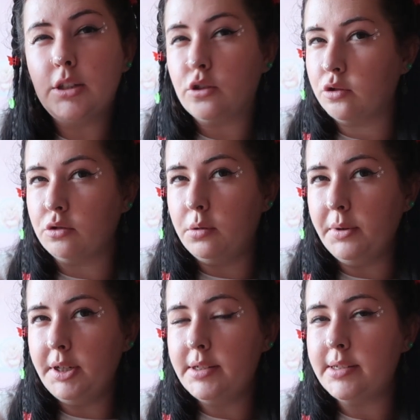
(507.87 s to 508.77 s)
and
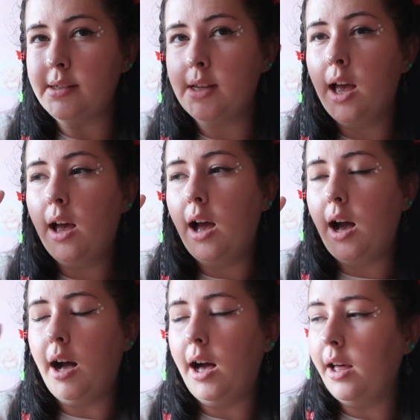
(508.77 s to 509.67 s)
strawberries
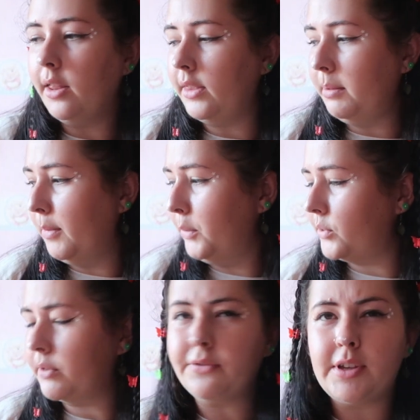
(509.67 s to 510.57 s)
are the
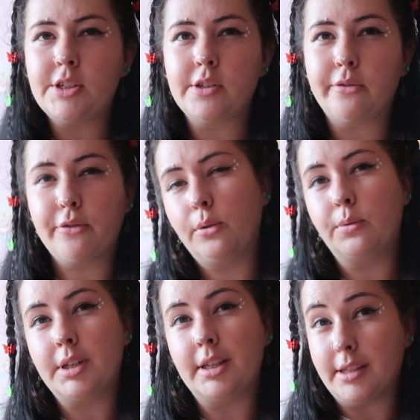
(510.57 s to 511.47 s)
most featured
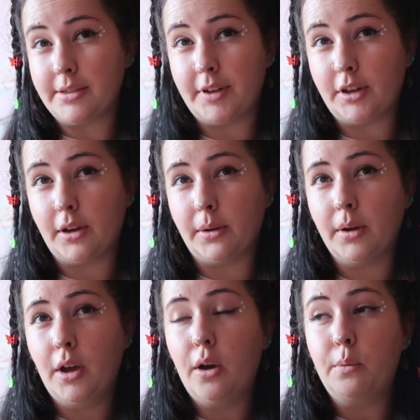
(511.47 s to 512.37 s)
fruit in this video,
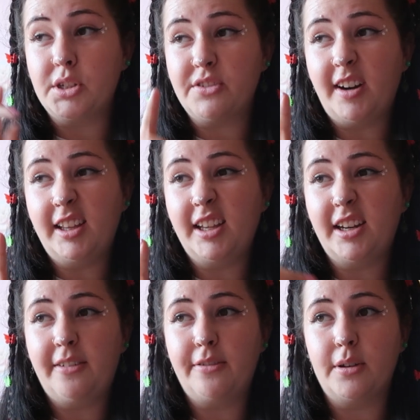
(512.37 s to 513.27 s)
which funnily
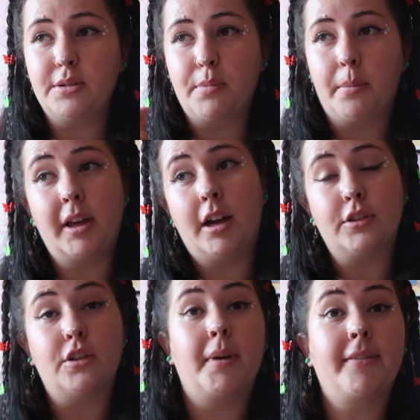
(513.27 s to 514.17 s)
enough, those probably are
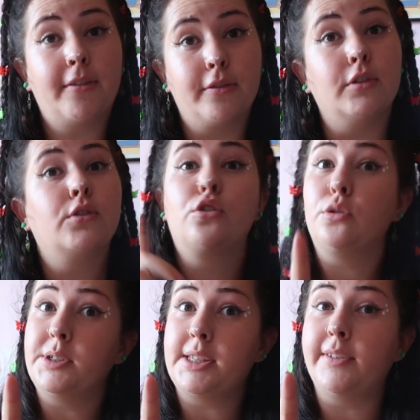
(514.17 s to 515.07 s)
two of my favourite fruits.
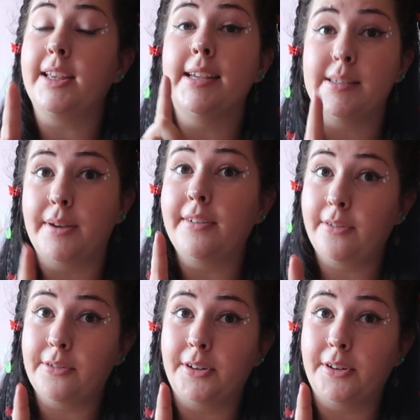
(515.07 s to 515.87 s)
Strawberries definitely is my favourite